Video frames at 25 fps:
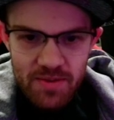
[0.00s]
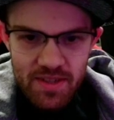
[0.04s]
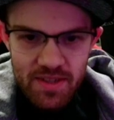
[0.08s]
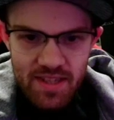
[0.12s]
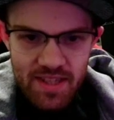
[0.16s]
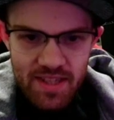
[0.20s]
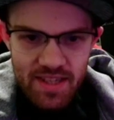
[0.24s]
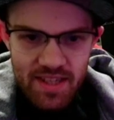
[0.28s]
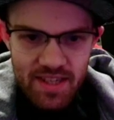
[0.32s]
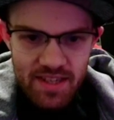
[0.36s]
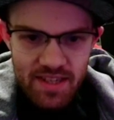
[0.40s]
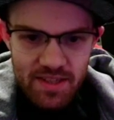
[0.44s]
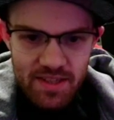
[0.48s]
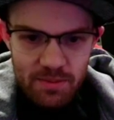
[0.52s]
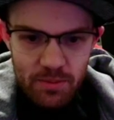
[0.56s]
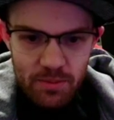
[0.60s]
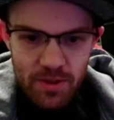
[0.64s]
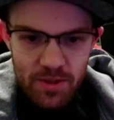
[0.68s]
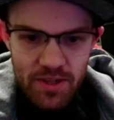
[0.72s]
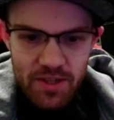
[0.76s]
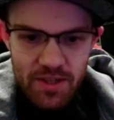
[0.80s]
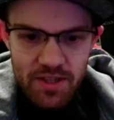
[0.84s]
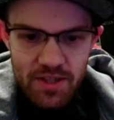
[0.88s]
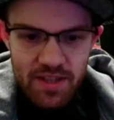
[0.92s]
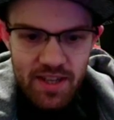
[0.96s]
Nakia is
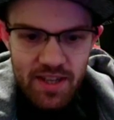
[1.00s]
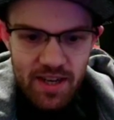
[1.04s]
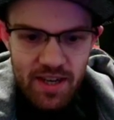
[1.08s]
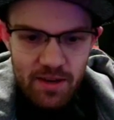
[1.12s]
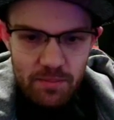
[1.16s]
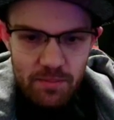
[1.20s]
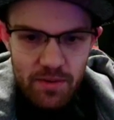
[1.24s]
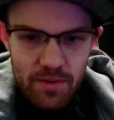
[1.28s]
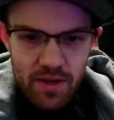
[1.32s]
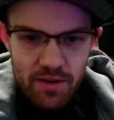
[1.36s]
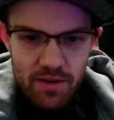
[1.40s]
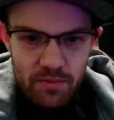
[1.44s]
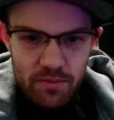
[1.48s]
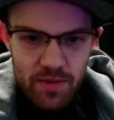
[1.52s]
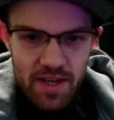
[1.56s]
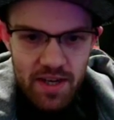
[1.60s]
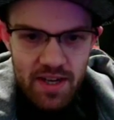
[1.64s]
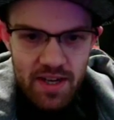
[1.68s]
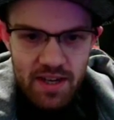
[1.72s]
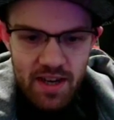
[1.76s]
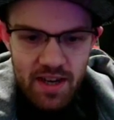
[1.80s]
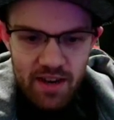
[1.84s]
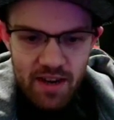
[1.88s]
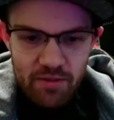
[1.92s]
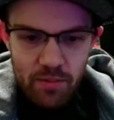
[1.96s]
pretty good there, but we
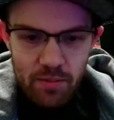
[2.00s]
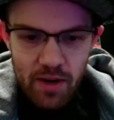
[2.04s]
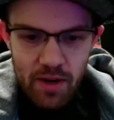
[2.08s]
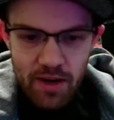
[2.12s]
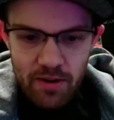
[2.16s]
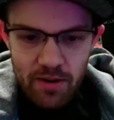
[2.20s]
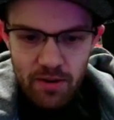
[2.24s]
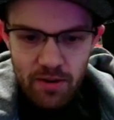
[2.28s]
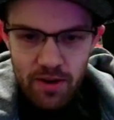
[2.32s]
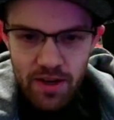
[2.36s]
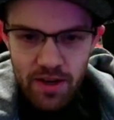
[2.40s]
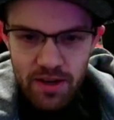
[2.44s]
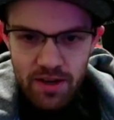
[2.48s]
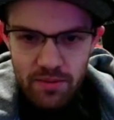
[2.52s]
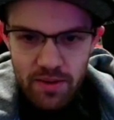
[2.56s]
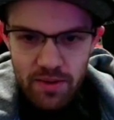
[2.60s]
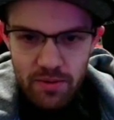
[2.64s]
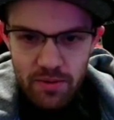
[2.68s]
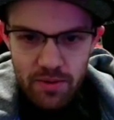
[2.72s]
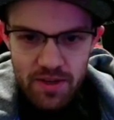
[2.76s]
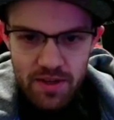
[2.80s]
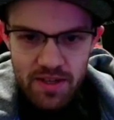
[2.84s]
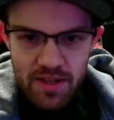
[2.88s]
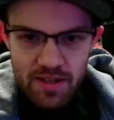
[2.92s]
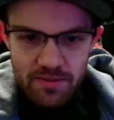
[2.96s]
didn't have priority. We
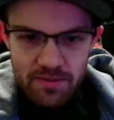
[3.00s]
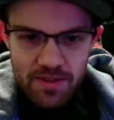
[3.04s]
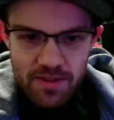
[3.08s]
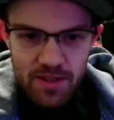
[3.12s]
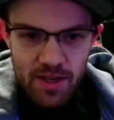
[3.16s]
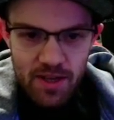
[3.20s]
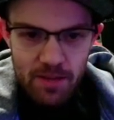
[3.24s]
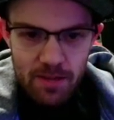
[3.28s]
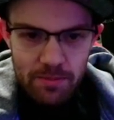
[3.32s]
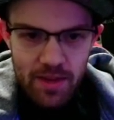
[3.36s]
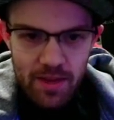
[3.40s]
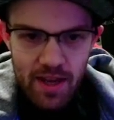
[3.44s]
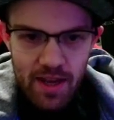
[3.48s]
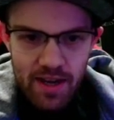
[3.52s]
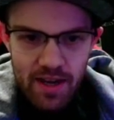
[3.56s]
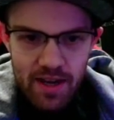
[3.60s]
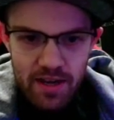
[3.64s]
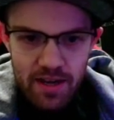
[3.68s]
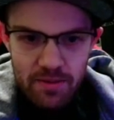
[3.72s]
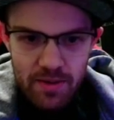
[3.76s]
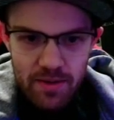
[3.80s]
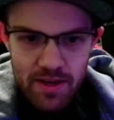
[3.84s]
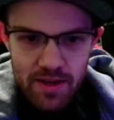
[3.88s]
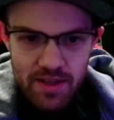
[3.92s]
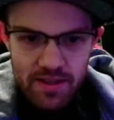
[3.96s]
wouldn't have stopped that
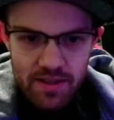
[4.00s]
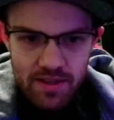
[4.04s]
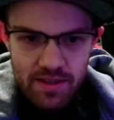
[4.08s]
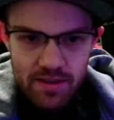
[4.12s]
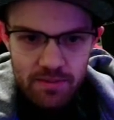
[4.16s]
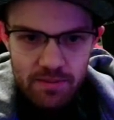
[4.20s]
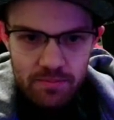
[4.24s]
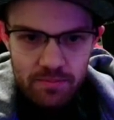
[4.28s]
anyways.